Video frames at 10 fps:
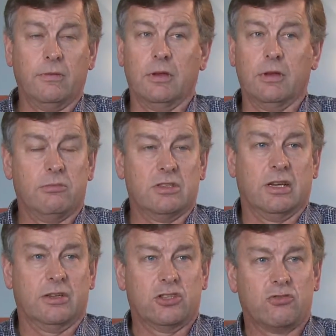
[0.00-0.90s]
It was
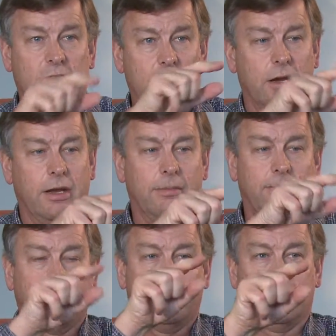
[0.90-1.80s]
like a straight line
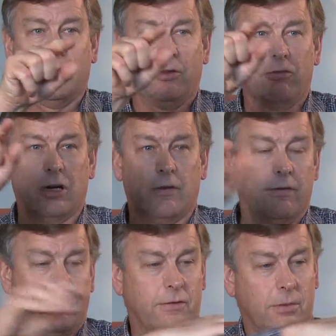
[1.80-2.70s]
up the graph
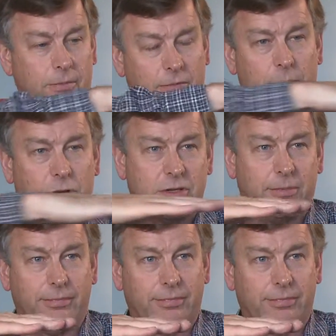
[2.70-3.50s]
from the bottom.